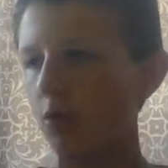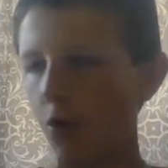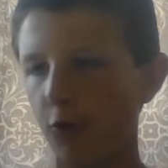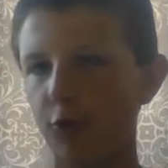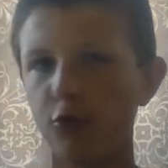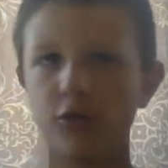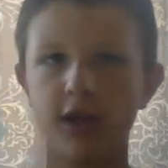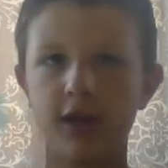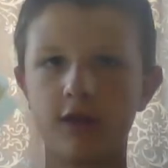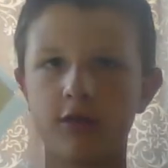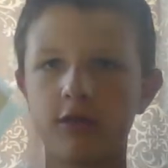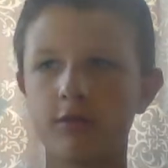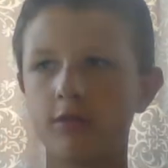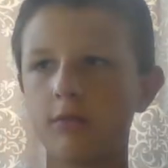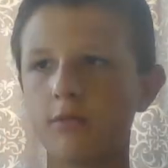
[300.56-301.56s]
or a few
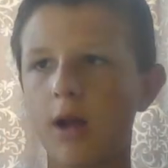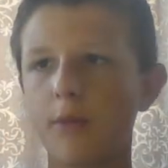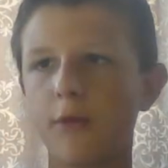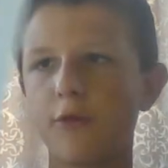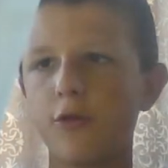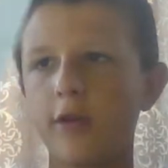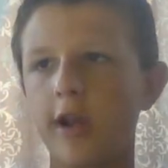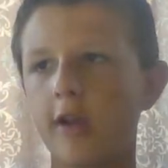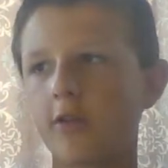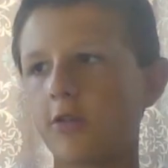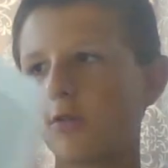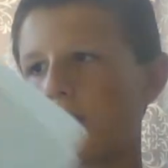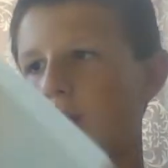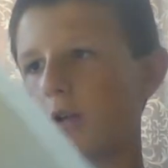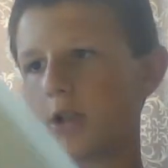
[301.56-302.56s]
days, probably a few
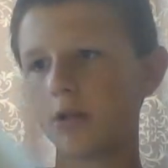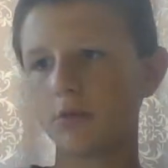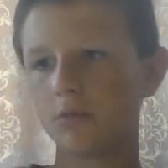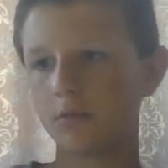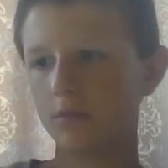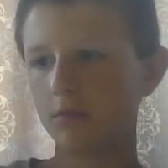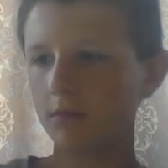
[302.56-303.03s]
days. I don't know.